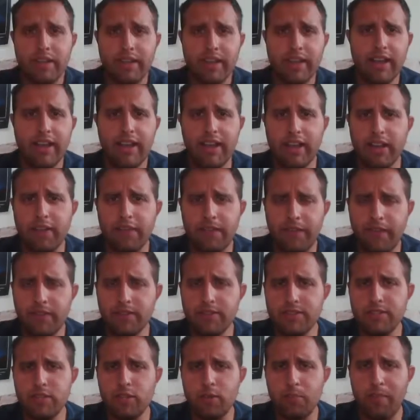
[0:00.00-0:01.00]
God, I
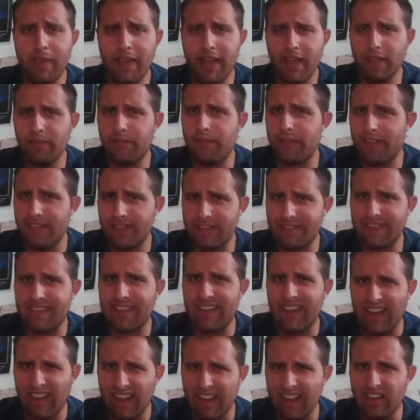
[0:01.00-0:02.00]
feel so bad for this
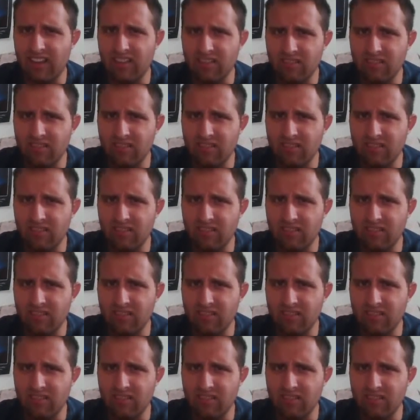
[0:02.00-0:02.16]
guy.